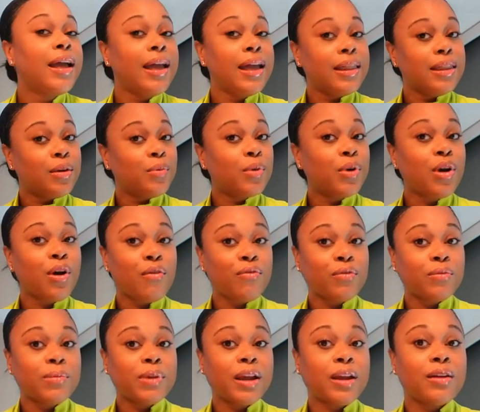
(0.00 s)
and then we'll go
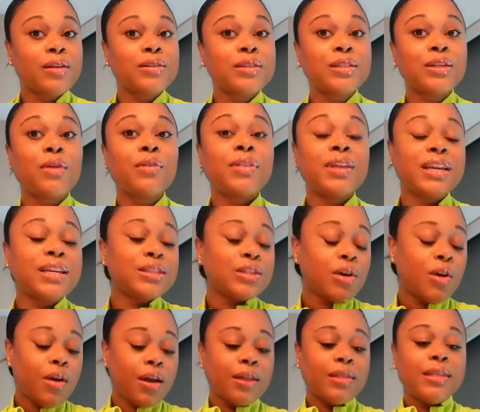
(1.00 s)
from there. So these
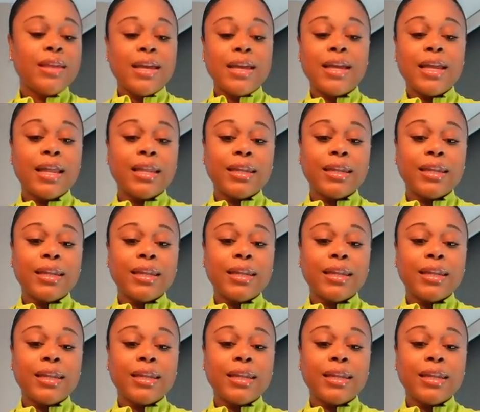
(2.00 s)
are the